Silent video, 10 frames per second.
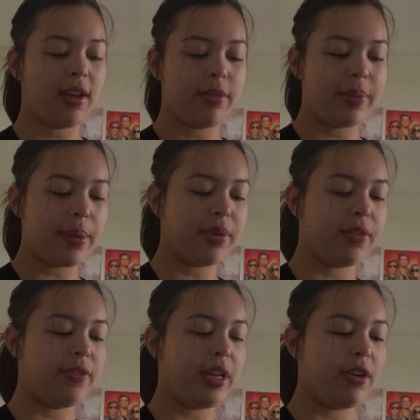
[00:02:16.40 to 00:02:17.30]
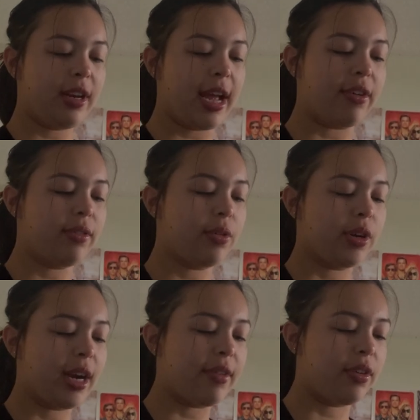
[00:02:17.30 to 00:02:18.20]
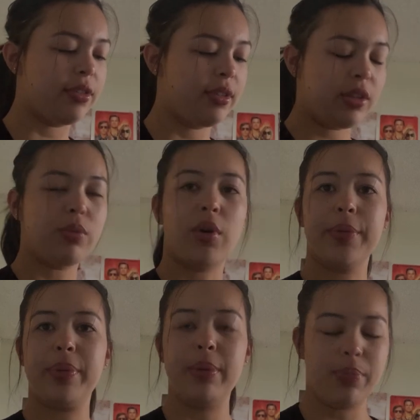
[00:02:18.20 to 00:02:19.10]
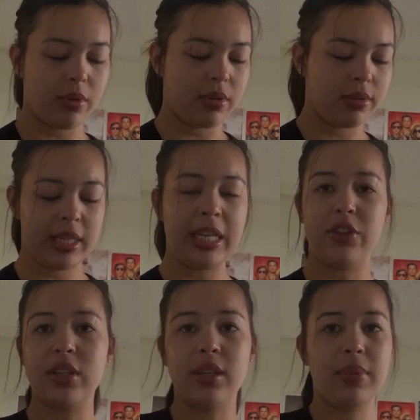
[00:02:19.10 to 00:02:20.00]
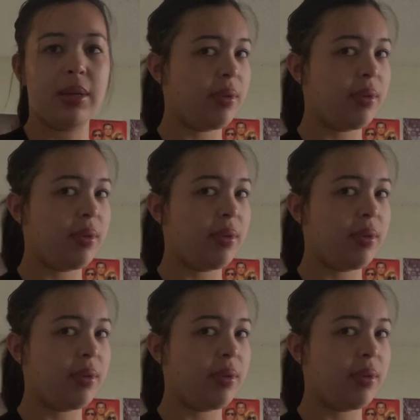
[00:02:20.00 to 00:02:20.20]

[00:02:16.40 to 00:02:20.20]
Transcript: I'll be able to figure it out or have all the smart people teach it to me